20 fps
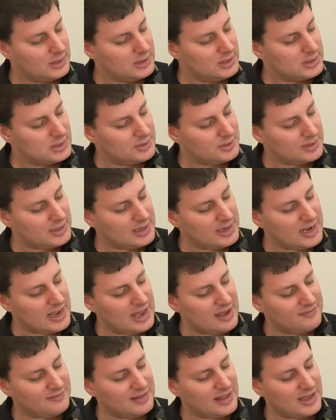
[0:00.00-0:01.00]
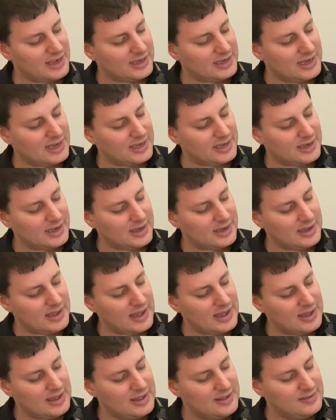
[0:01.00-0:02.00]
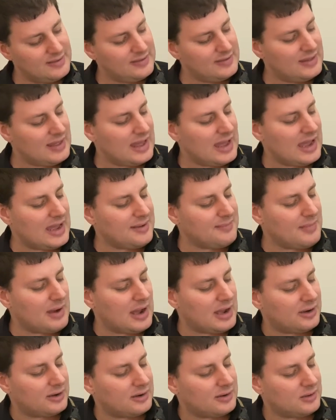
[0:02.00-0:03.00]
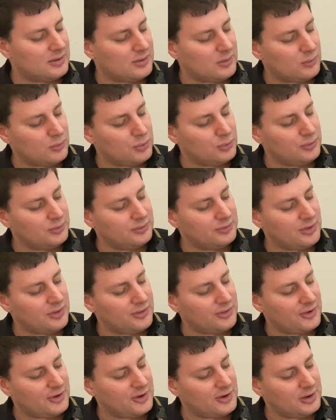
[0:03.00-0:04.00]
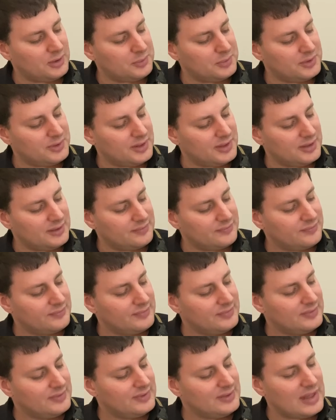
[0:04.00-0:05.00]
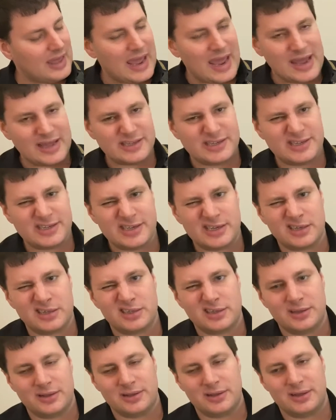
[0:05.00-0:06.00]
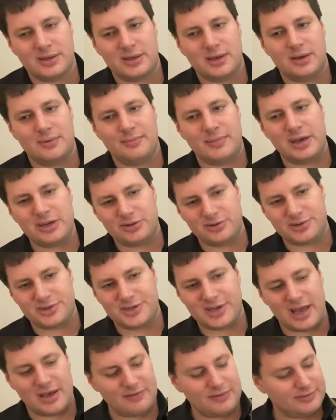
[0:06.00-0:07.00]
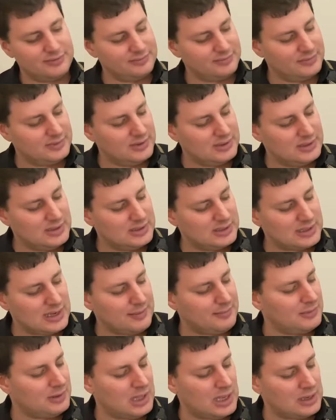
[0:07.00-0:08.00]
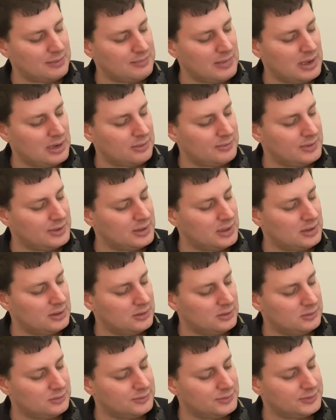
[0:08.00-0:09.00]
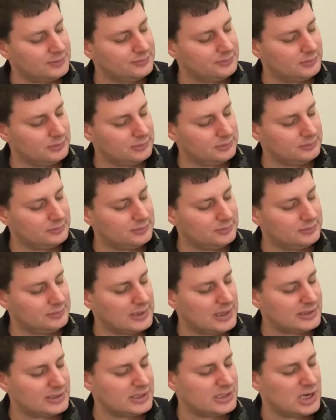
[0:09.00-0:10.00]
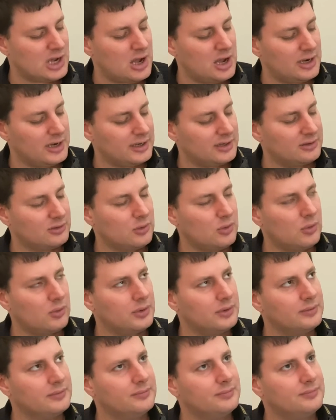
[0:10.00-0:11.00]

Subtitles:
So you kind of have like a minor, the root and the 3rd with the add 6 and the major 7. Got melodic minor written all over it. That's a tonic chord.